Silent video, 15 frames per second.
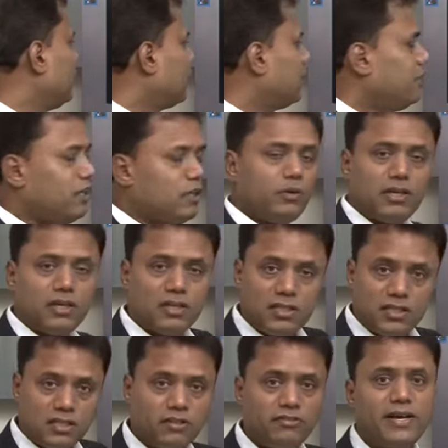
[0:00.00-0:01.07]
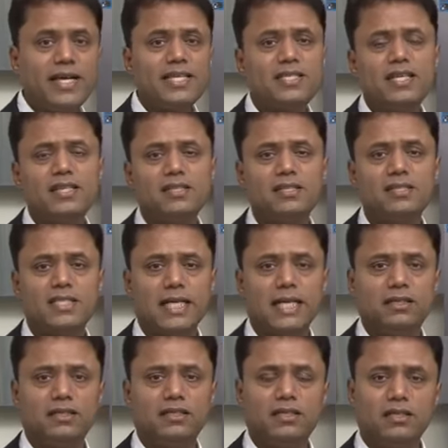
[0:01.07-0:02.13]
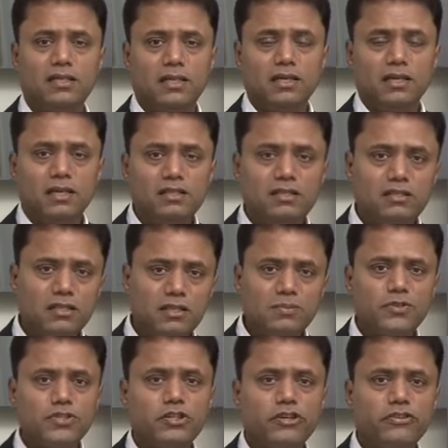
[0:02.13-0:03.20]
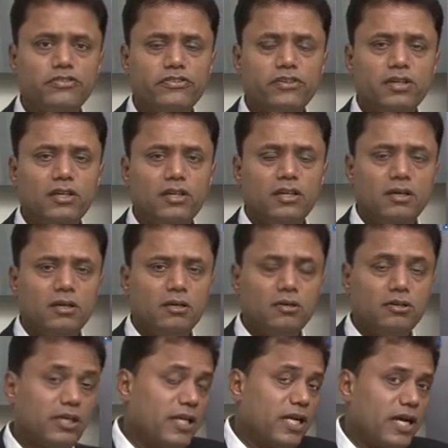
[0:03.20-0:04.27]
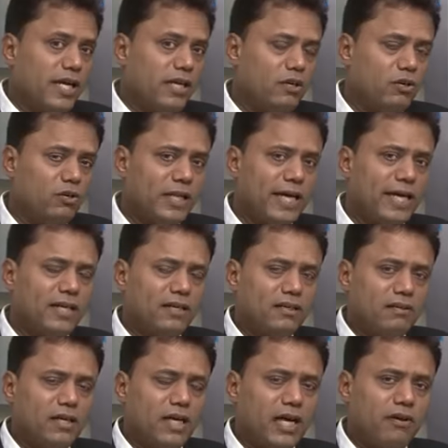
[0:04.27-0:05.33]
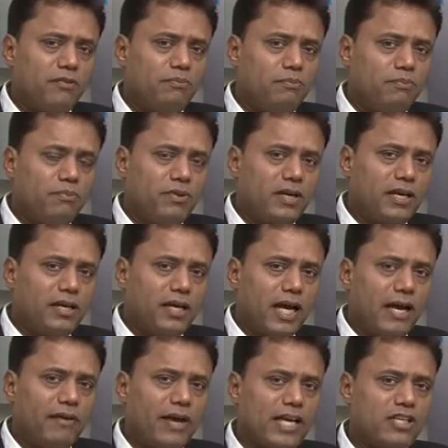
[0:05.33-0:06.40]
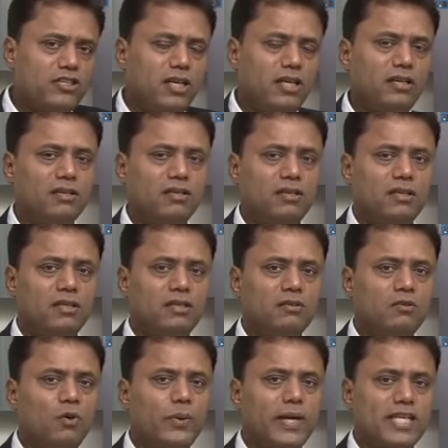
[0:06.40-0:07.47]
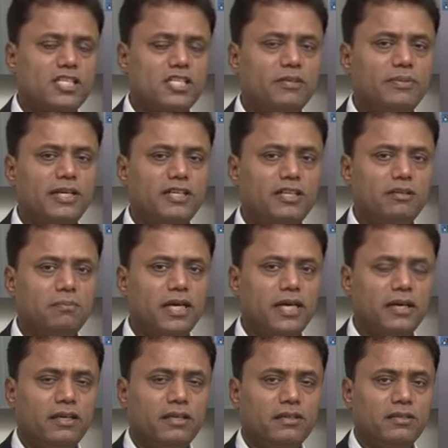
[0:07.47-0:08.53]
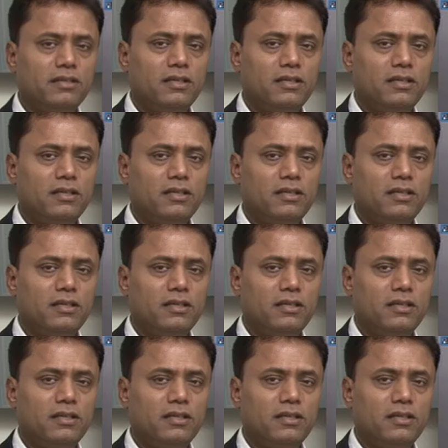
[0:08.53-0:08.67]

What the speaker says: Here you're revising the standard in terms of, yeah, I know that I've actually overestimated my